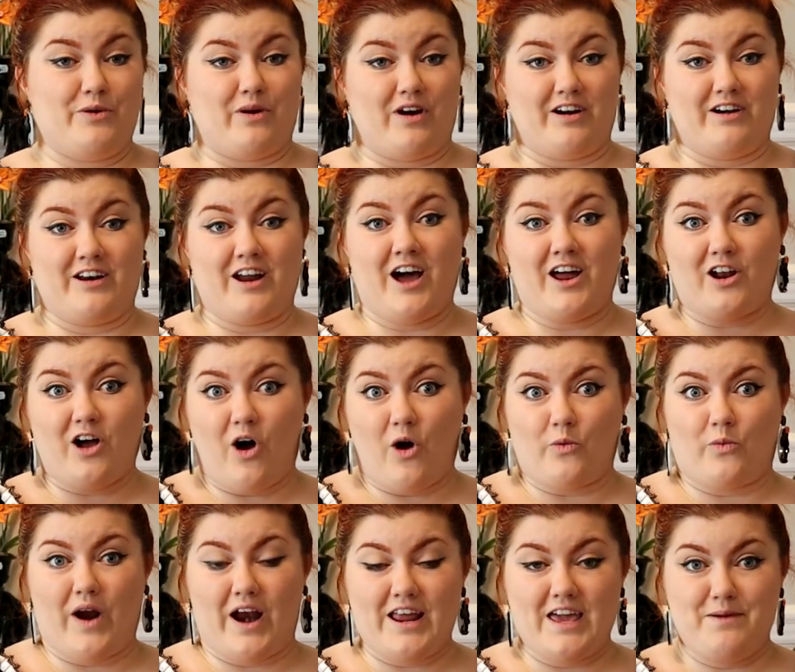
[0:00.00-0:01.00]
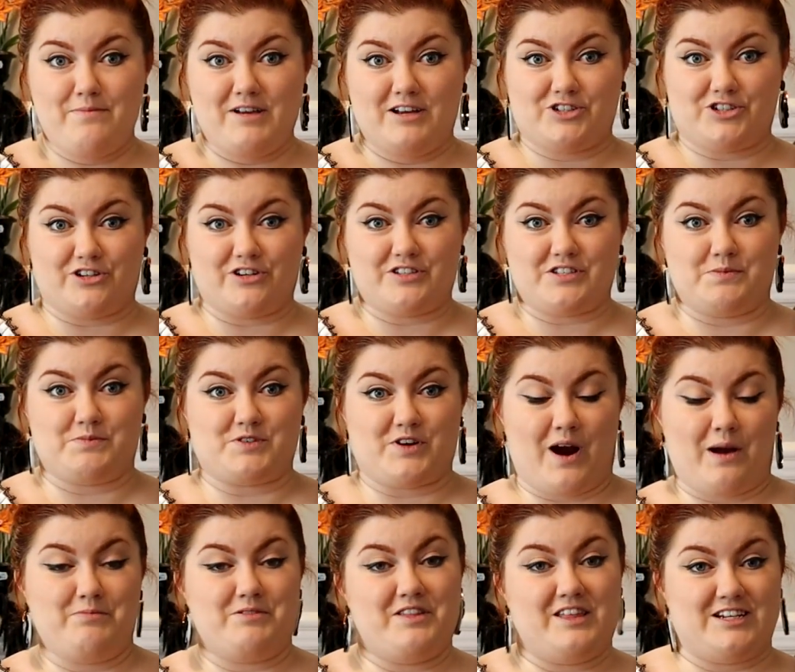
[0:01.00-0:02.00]
you are not already, be sure to
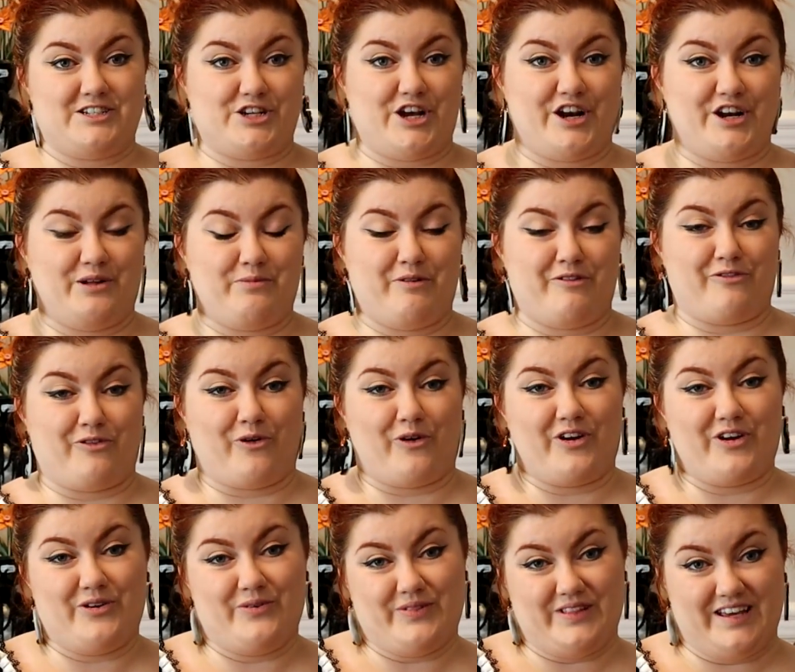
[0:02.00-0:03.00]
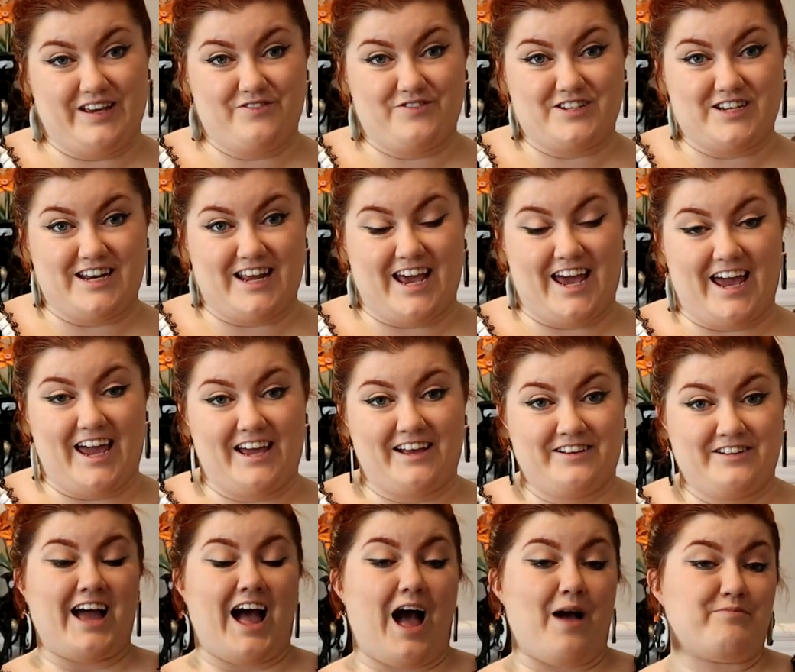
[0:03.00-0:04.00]
subscribe to the channel before you leave today.
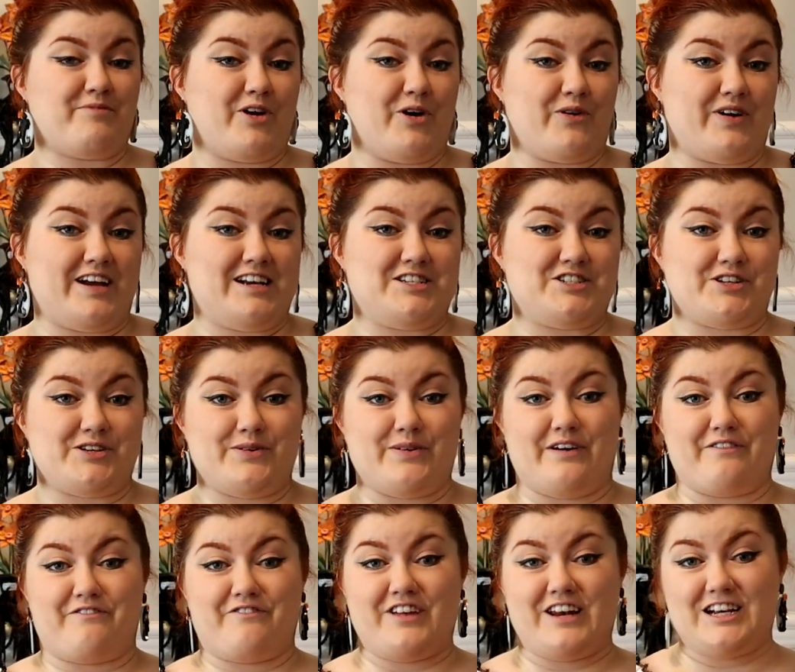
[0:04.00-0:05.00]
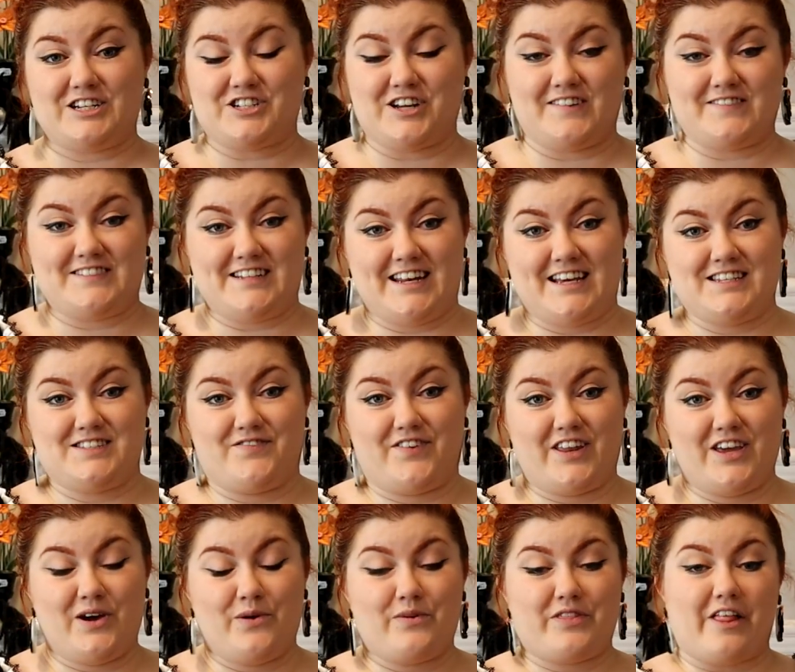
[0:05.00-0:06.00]
I'm going to finish off today's
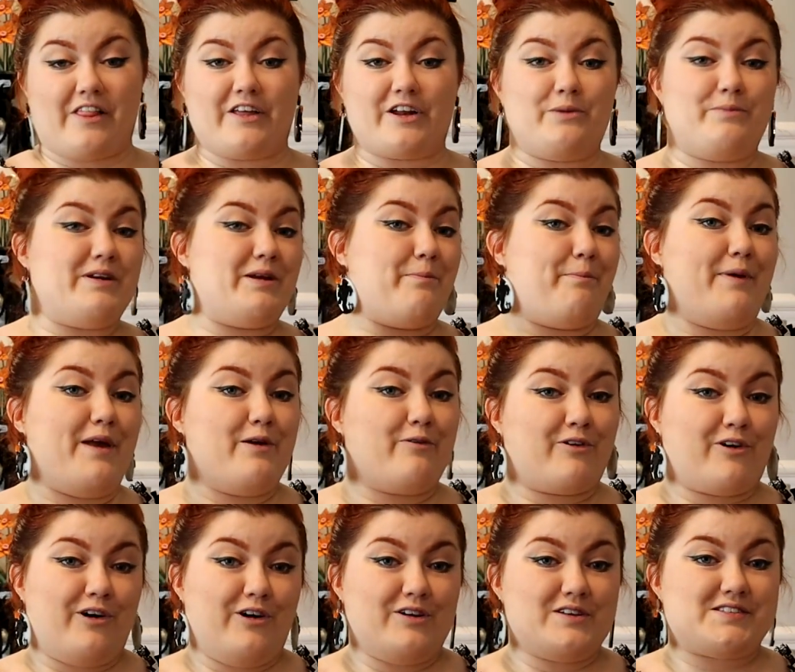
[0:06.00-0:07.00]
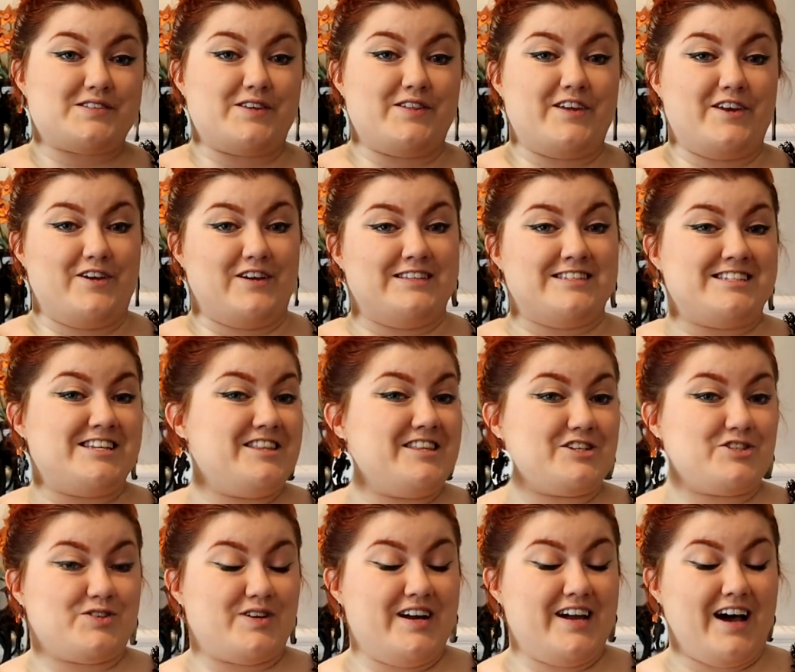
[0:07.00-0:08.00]
video with a little bit of B-roll so that you can see the
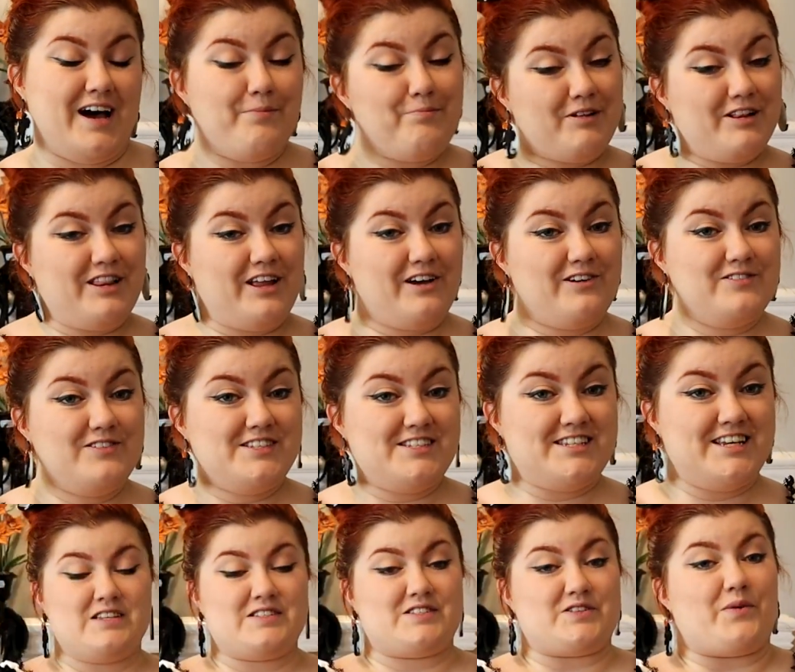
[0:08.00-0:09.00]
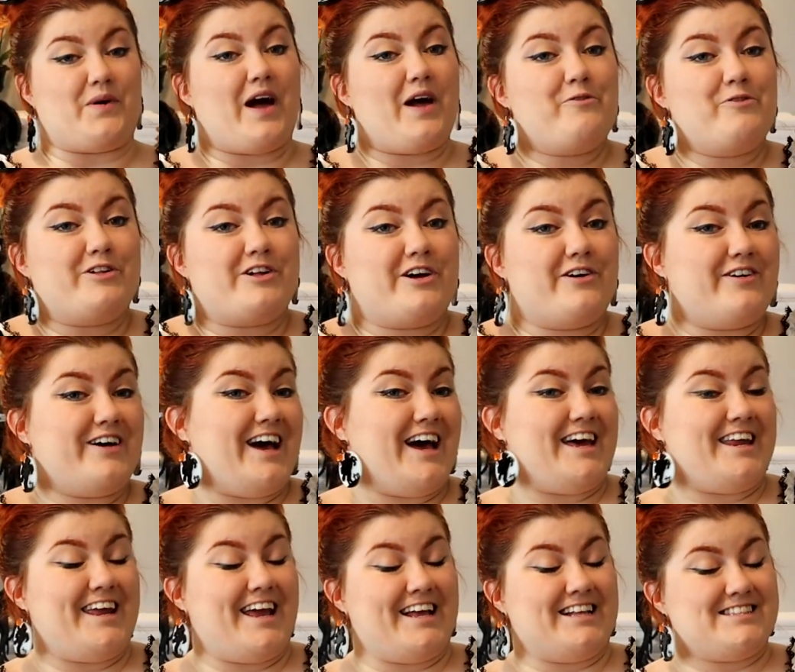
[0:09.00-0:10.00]
tree up close. So I will go
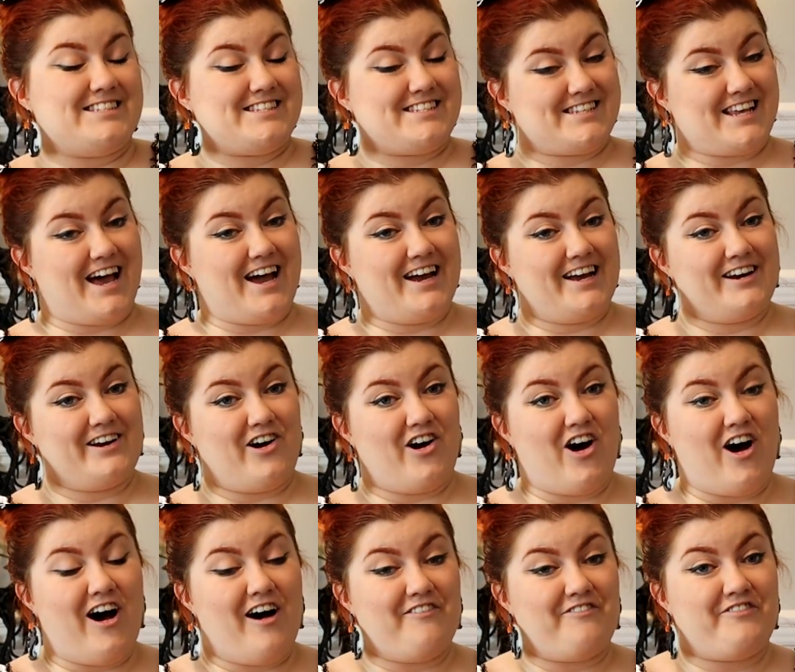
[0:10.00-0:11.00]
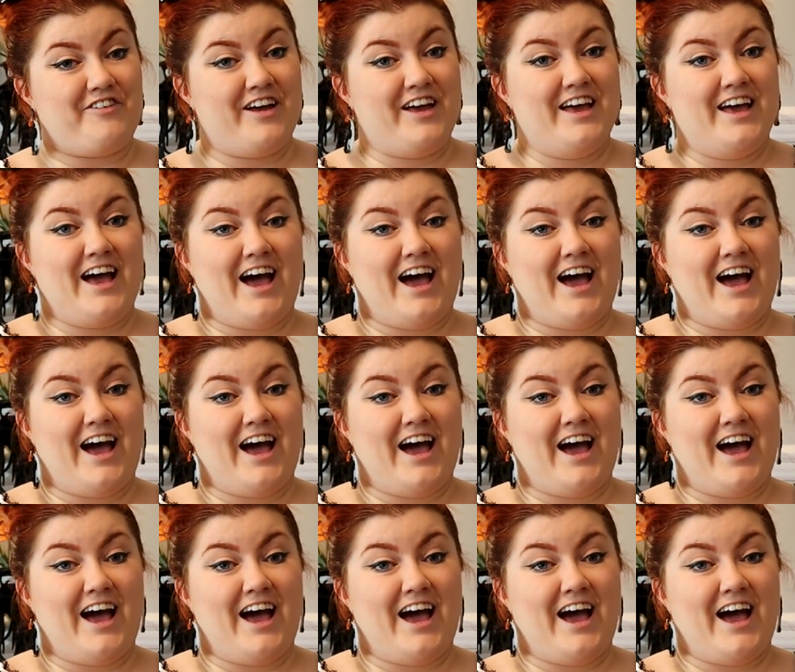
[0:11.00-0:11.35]
ahead and sign off.